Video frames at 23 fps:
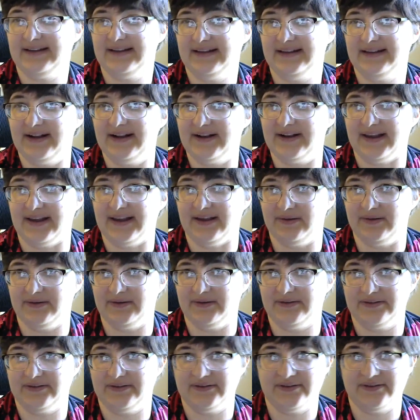they're cute,
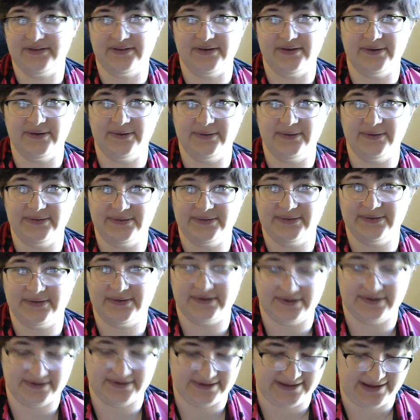so
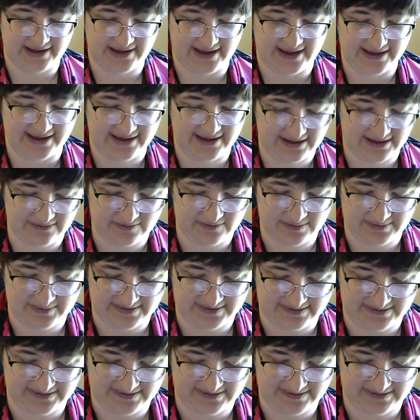I can give them as